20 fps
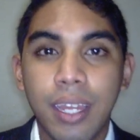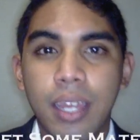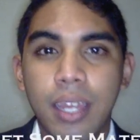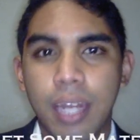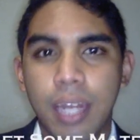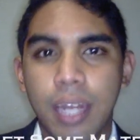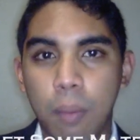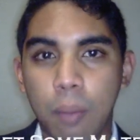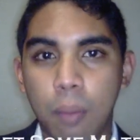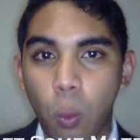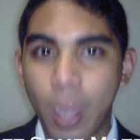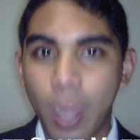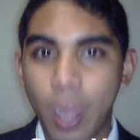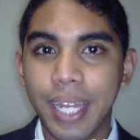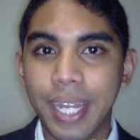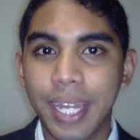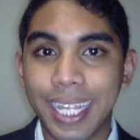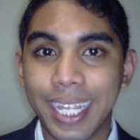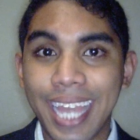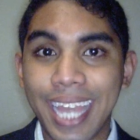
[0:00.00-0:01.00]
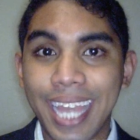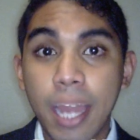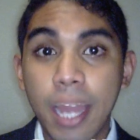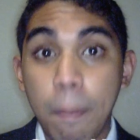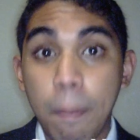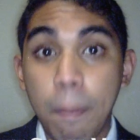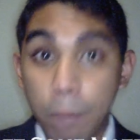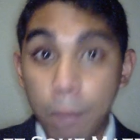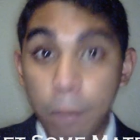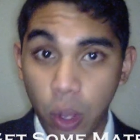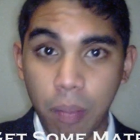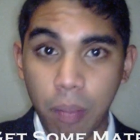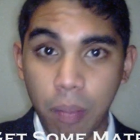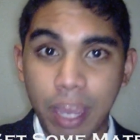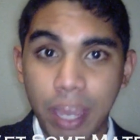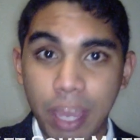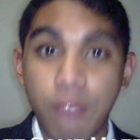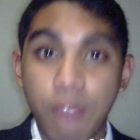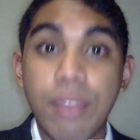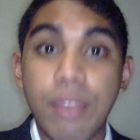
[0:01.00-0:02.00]
Number 1, get a book
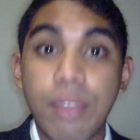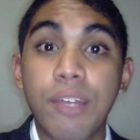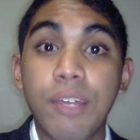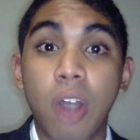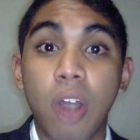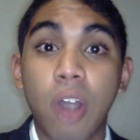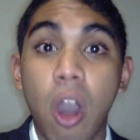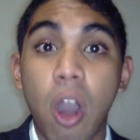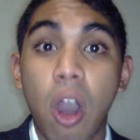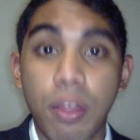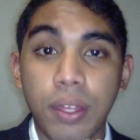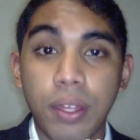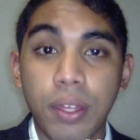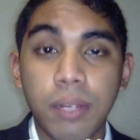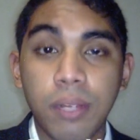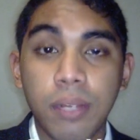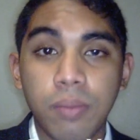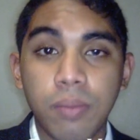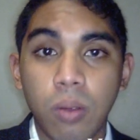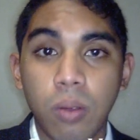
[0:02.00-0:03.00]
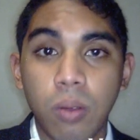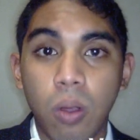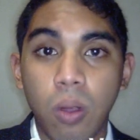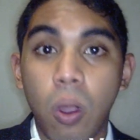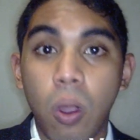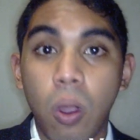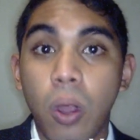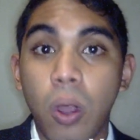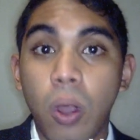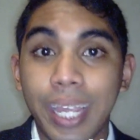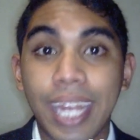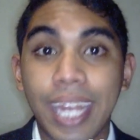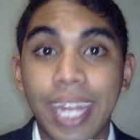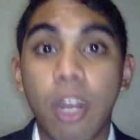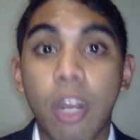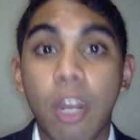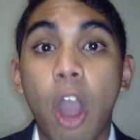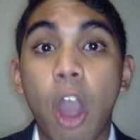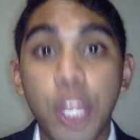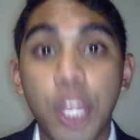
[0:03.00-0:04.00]
by your favorite author, or get an
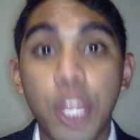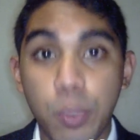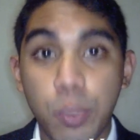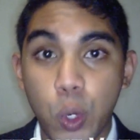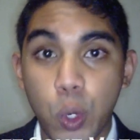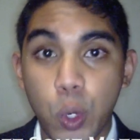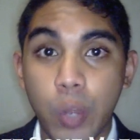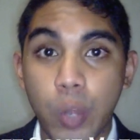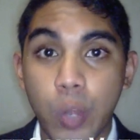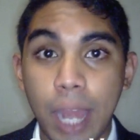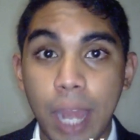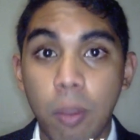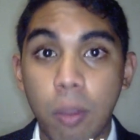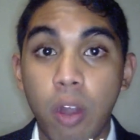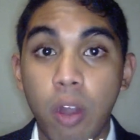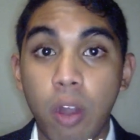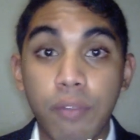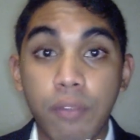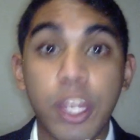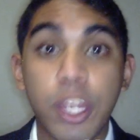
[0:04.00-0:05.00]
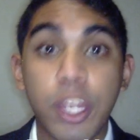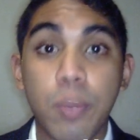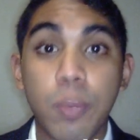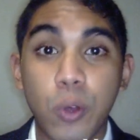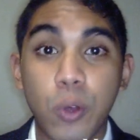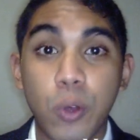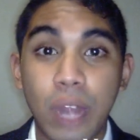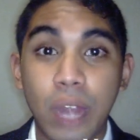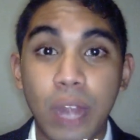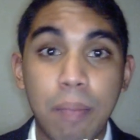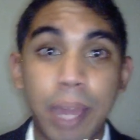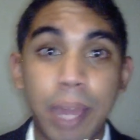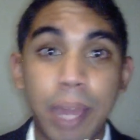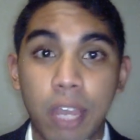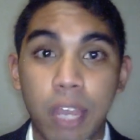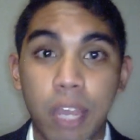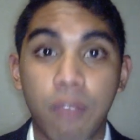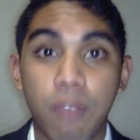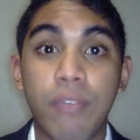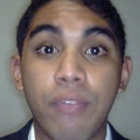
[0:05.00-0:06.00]
audio program or a video program by
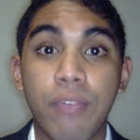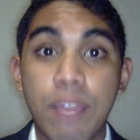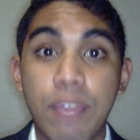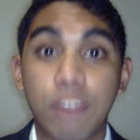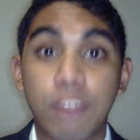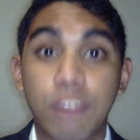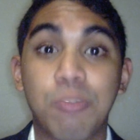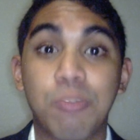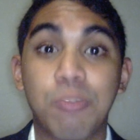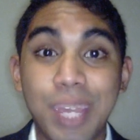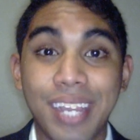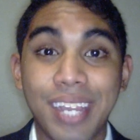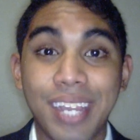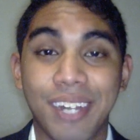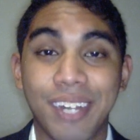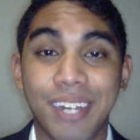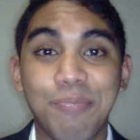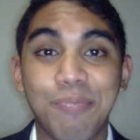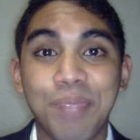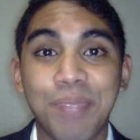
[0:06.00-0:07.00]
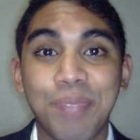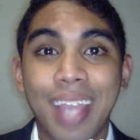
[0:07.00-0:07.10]
your favorite speaker.